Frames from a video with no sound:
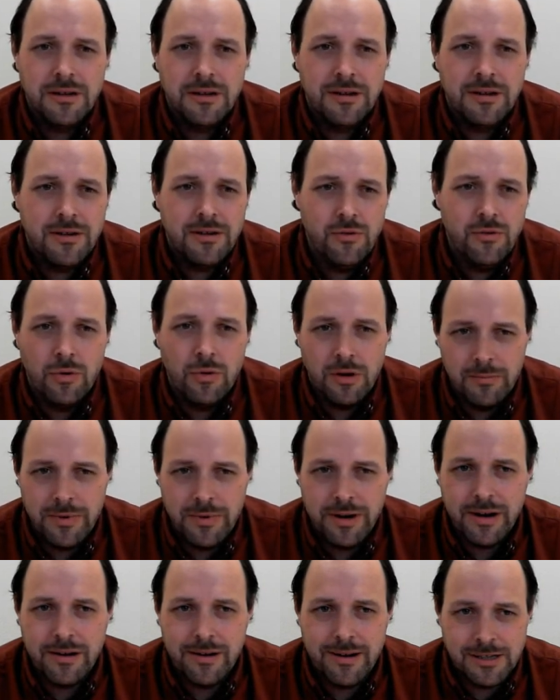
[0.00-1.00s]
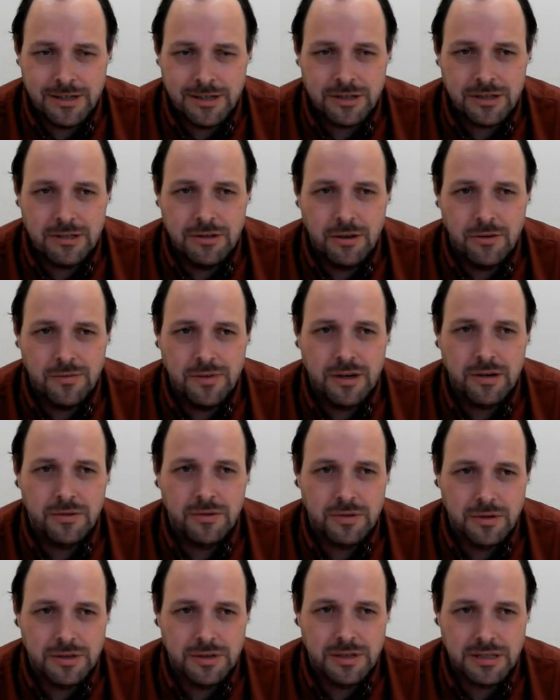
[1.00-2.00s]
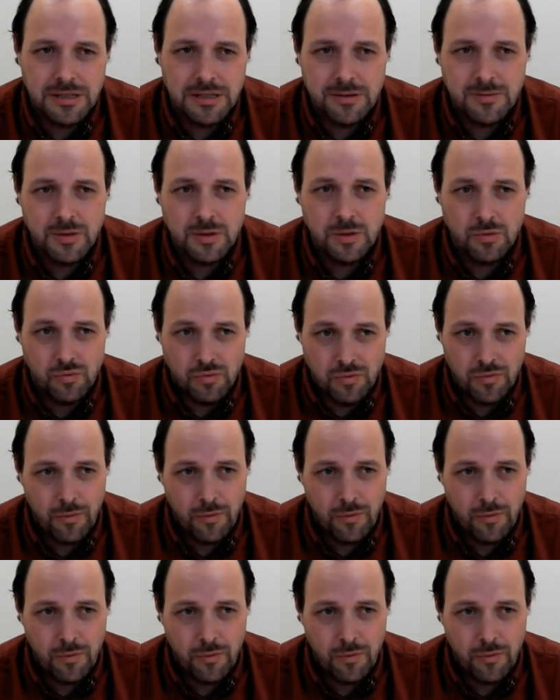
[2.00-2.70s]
gradual migration of the control systems too.